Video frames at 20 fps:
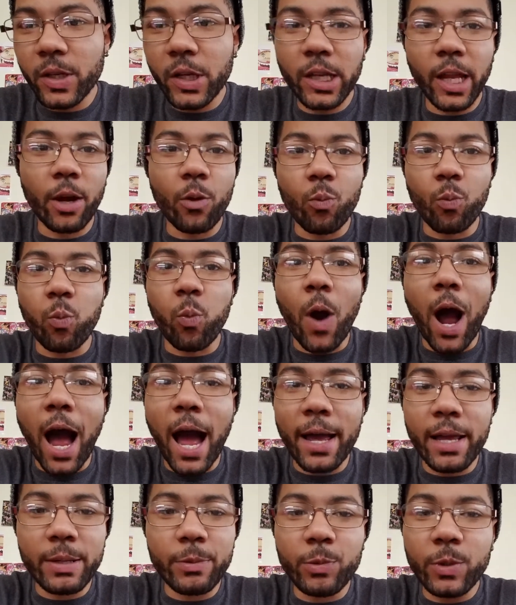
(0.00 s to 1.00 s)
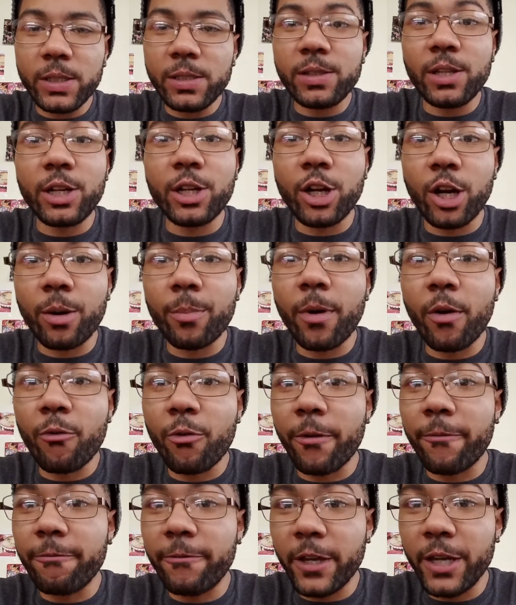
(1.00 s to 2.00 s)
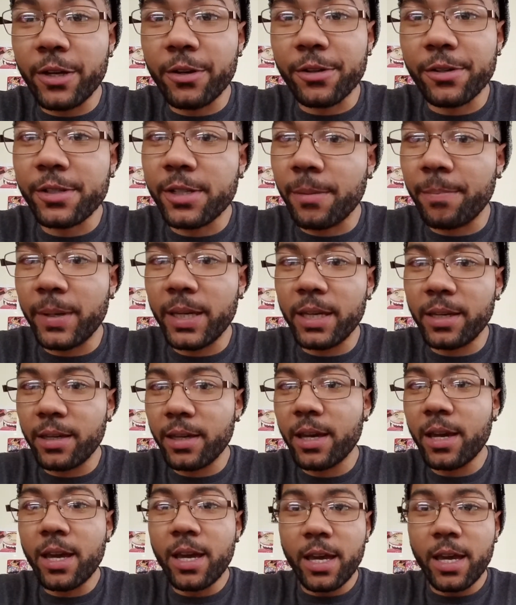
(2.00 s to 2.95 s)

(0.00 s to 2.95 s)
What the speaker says: Like, why was the Germa revered to be